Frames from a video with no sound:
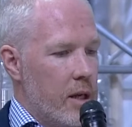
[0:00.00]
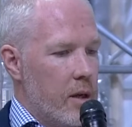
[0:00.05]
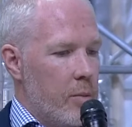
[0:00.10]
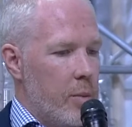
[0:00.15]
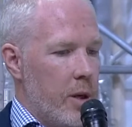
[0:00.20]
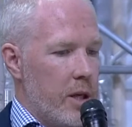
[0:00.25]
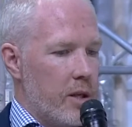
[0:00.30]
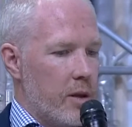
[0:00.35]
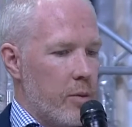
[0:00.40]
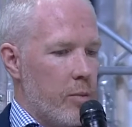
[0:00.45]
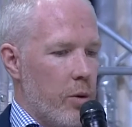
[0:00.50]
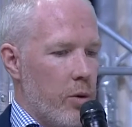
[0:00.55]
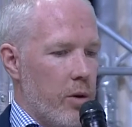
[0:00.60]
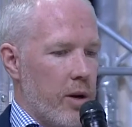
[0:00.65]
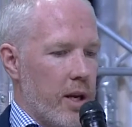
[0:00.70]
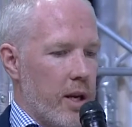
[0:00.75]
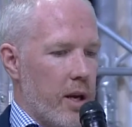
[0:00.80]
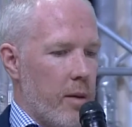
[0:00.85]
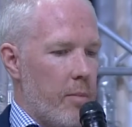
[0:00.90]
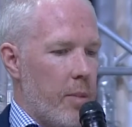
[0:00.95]
peace
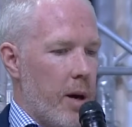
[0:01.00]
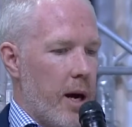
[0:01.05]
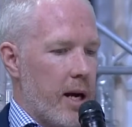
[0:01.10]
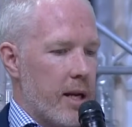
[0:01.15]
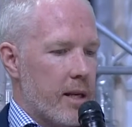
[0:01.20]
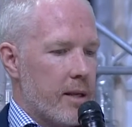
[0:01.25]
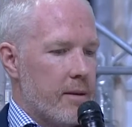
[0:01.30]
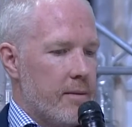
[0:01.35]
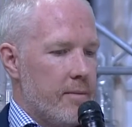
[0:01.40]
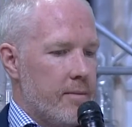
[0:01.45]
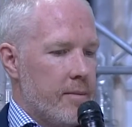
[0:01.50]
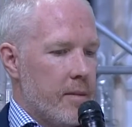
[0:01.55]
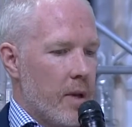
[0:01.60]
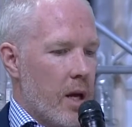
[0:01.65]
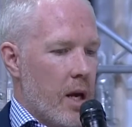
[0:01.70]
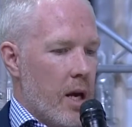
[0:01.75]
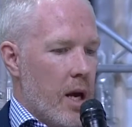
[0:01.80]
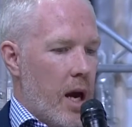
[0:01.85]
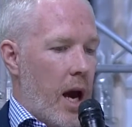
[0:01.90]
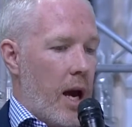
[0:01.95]
supporting impact.
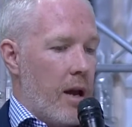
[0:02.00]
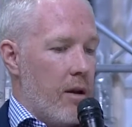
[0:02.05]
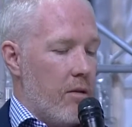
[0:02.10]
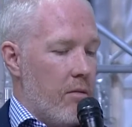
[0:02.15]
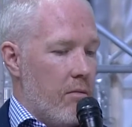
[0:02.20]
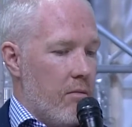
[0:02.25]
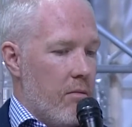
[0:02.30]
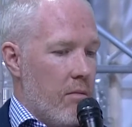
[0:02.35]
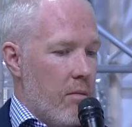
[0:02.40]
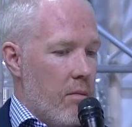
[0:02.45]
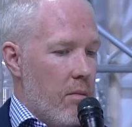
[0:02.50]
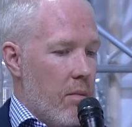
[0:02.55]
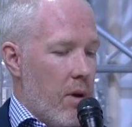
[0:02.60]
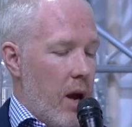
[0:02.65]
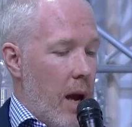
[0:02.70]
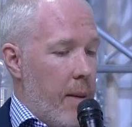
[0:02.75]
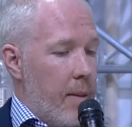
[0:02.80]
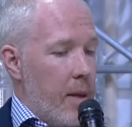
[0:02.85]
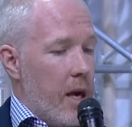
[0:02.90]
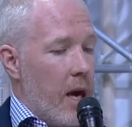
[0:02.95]
And
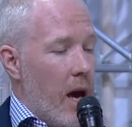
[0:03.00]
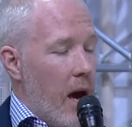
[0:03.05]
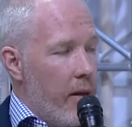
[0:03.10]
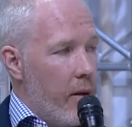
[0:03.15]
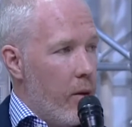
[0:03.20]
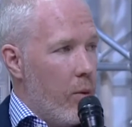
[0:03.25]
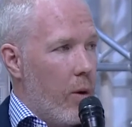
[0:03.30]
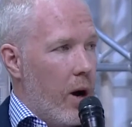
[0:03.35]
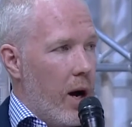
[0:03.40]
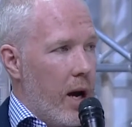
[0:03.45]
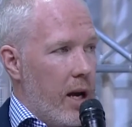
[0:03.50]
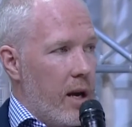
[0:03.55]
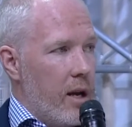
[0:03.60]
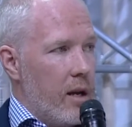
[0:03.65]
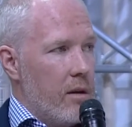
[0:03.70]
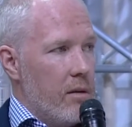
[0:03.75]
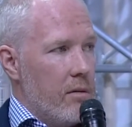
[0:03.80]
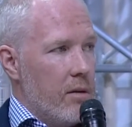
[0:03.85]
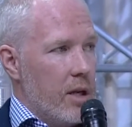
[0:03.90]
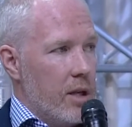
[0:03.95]
the other way
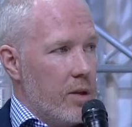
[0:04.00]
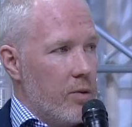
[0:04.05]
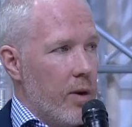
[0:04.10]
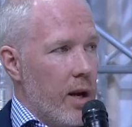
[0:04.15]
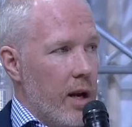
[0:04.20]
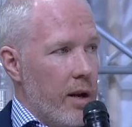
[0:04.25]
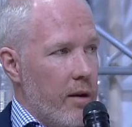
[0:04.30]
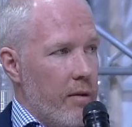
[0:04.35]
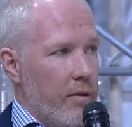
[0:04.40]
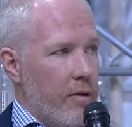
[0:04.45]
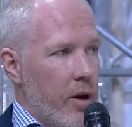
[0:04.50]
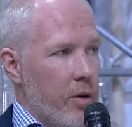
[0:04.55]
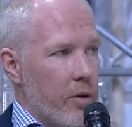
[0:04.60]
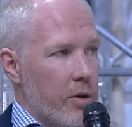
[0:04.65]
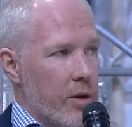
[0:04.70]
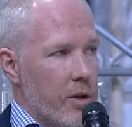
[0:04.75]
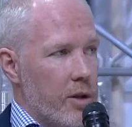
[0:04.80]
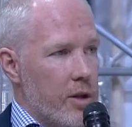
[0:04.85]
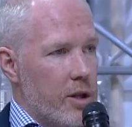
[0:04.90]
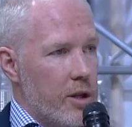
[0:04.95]
is really to
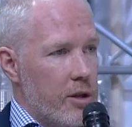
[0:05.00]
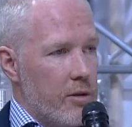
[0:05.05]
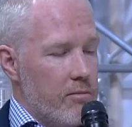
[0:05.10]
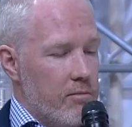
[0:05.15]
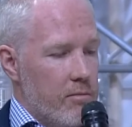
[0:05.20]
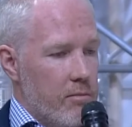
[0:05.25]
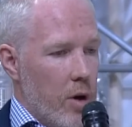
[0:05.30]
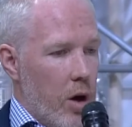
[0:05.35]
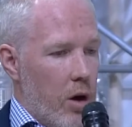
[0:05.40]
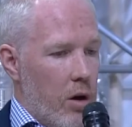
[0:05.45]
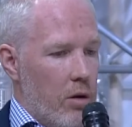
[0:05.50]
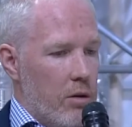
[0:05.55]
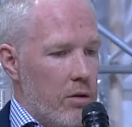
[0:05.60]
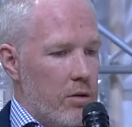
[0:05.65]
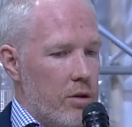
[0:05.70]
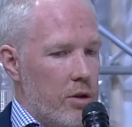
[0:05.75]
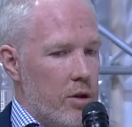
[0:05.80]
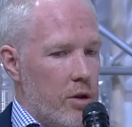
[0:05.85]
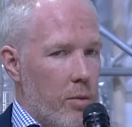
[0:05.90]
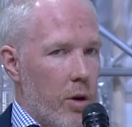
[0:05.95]
focus on
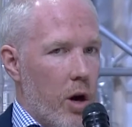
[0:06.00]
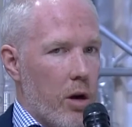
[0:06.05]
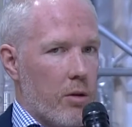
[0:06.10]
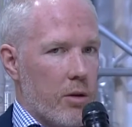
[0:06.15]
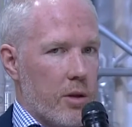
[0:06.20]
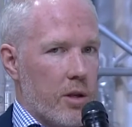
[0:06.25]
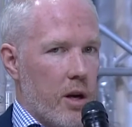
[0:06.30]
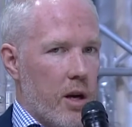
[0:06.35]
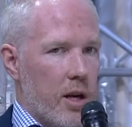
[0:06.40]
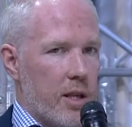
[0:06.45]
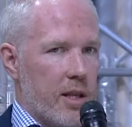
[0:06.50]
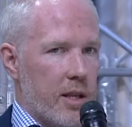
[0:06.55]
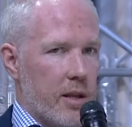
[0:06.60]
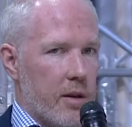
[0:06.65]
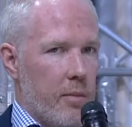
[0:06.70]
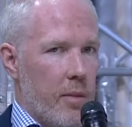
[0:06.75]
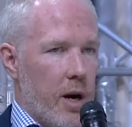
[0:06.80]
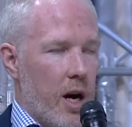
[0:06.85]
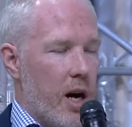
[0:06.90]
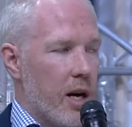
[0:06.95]
democratizing the
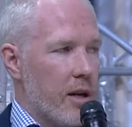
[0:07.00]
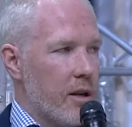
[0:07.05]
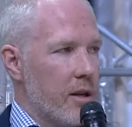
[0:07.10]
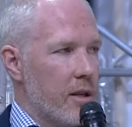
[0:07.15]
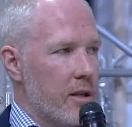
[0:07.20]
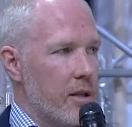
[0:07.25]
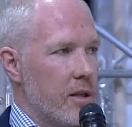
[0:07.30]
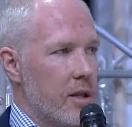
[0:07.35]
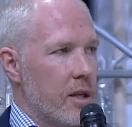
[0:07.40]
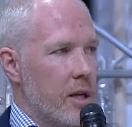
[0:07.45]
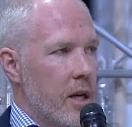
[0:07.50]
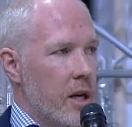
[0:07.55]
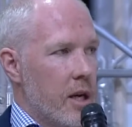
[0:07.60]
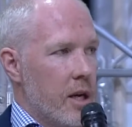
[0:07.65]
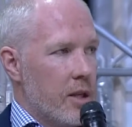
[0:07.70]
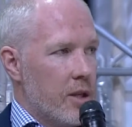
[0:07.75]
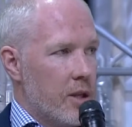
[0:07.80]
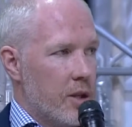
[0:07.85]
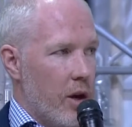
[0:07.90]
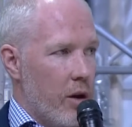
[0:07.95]
market
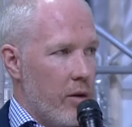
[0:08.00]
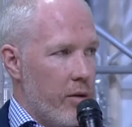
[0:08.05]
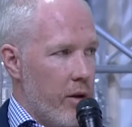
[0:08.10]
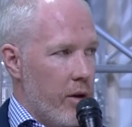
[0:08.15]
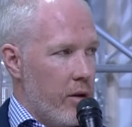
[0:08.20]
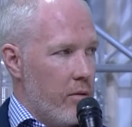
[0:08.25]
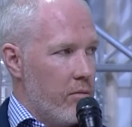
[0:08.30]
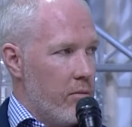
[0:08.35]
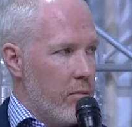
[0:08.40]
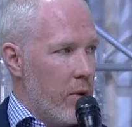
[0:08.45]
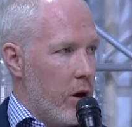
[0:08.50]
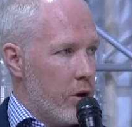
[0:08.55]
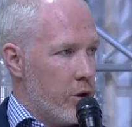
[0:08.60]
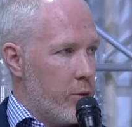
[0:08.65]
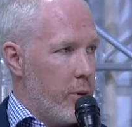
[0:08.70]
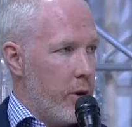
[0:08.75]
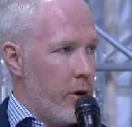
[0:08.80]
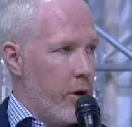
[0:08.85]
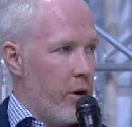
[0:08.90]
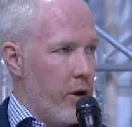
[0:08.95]
so that
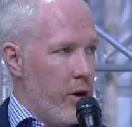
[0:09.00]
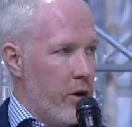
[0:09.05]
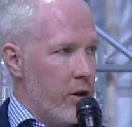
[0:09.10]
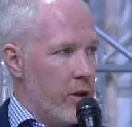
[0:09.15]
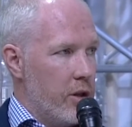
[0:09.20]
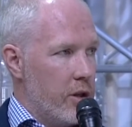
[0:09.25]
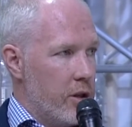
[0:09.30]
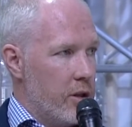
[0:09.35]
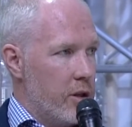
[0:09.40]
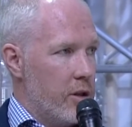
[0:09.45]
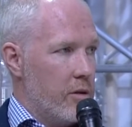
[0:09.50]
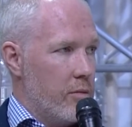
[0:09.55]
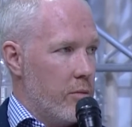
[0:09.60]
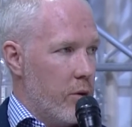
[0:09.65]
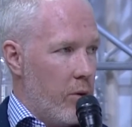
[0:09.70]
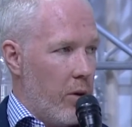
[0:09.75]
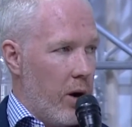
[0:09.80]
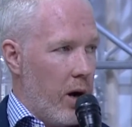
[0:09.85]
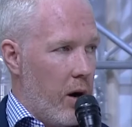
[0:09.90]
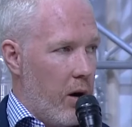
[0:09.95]
entrepreneurs,
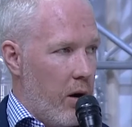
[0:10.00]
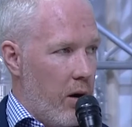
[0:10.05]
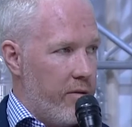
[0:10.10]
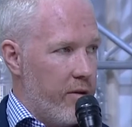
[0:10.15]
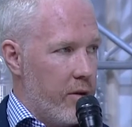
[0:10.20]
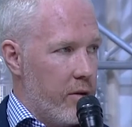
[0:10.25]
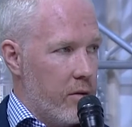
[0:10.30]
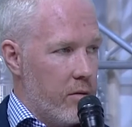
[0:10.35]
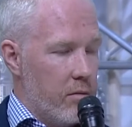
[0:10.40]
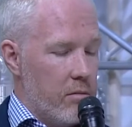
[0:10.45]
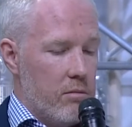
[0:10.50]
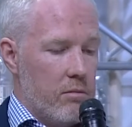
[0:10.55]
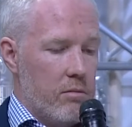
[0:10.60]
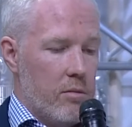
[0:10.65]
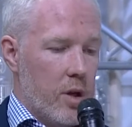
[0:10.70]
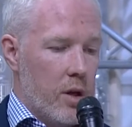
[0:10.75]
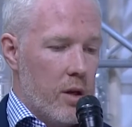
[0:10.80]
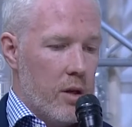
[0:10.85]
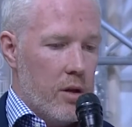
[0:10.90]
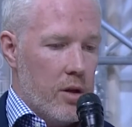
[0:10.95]
who are often,
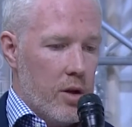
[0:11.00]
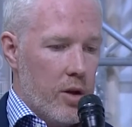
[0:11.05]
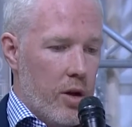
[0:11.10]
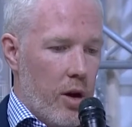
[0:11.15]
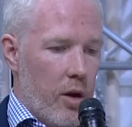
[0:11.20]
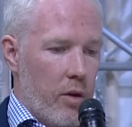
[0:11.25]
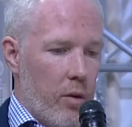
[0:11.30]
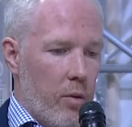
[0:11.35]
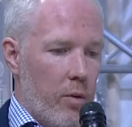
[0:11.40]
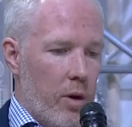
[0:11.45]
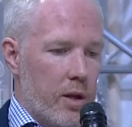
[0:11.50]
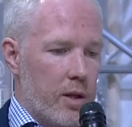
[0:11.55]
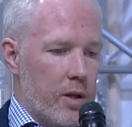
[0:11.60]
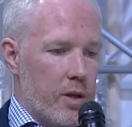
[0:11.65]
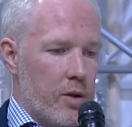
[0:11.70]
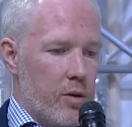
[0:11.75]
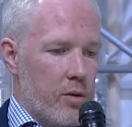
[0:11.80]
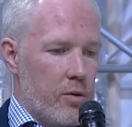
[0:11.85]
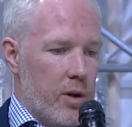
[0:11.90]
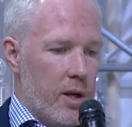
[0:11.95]
you know, the ones
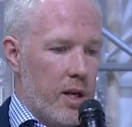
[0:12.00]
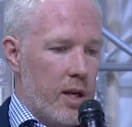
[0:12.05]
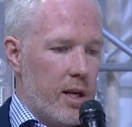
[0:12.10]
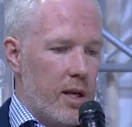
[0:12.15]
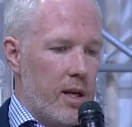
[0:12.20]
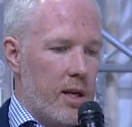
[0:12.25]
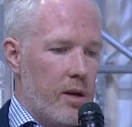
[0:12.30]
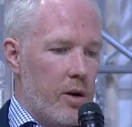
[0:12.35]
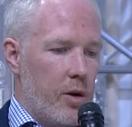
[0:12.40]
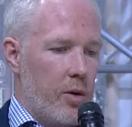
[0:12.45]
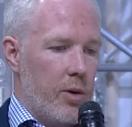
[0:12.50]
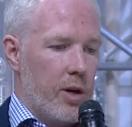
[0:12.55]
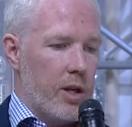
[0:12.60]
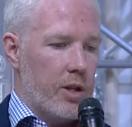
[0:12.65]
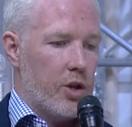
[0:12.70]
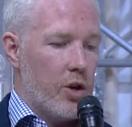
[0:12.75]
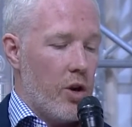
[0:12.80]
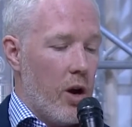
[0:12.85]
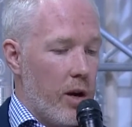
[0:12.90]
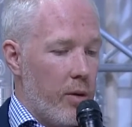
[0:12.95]
who are
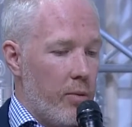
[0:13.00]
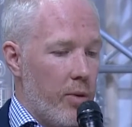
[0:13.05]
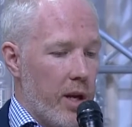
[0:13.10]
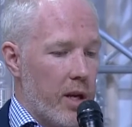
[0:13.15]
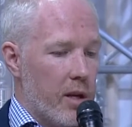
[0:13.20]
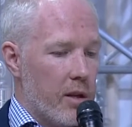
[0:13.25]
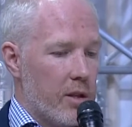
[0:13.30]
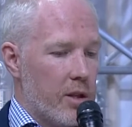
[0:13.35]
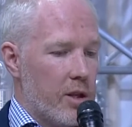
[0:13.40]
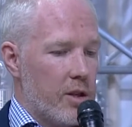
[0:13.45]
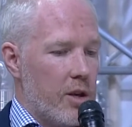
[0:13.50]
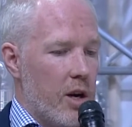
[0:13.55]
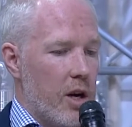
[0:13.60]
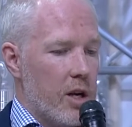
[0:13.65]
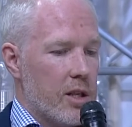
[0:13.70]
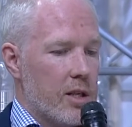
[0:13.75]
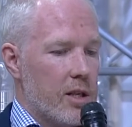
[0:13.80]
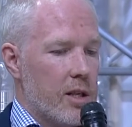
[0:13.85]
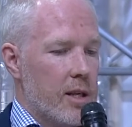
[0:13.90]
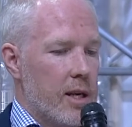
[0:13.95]
trying to
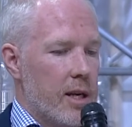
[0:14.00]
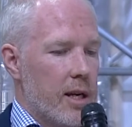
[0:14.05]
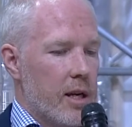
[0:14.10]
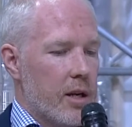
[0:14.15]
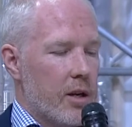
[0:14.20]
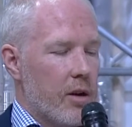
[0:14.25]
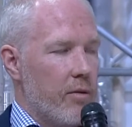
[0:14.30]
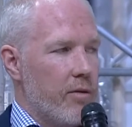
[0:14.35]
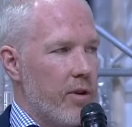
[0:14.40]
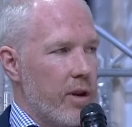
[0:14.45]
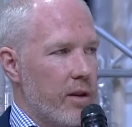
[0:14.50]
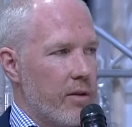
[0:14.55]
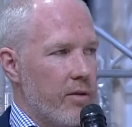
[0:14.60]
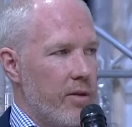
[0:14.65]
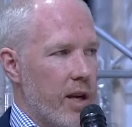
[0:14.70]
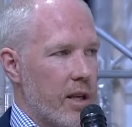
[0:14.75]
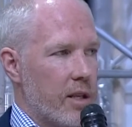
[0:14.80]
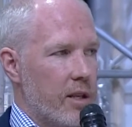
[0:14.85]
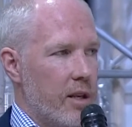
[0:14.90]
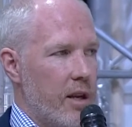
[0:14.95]
reconstruct conflict
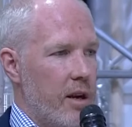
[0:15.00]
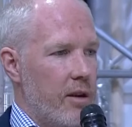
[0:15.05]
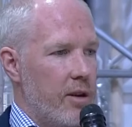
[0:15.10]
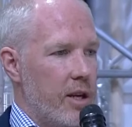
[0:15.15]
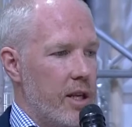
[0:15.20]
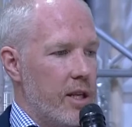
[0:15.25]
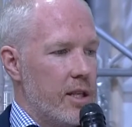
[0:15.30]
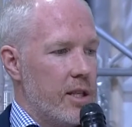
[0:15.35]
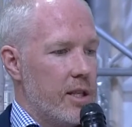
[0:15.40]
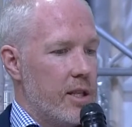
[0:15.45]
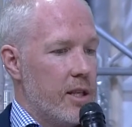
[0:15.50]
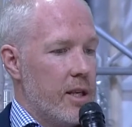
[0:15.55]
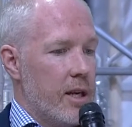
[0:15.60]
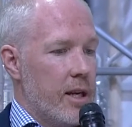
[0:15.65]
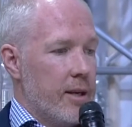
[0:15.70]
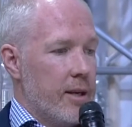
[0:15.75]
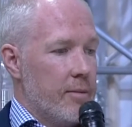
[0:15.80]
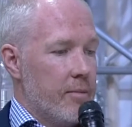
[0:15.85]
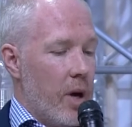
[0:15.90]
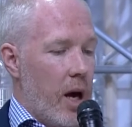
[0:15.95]
affected areas,
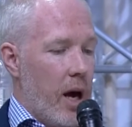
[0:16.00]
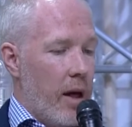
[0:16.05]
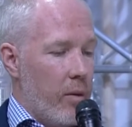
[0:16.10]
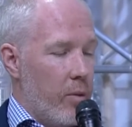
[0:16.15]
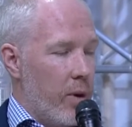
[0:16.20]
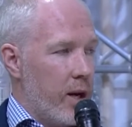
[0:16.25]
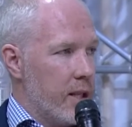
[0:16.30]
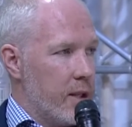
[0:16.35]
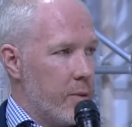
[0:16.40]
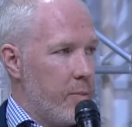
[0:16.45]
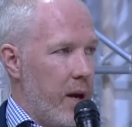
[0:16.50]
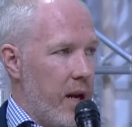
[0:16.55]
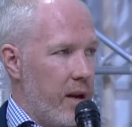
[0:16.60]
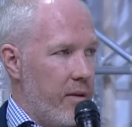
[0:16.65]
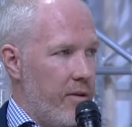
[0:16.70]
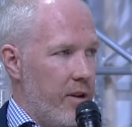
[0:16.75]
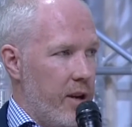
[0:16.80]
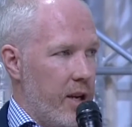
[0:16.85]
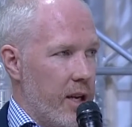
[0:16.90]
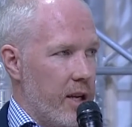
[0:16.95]
are the ones
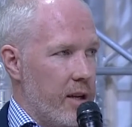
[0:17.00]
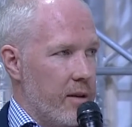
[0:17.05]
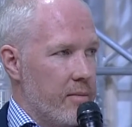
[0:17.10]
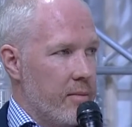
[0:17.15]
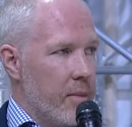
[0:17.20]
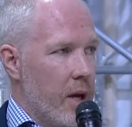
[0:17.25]
benefiting.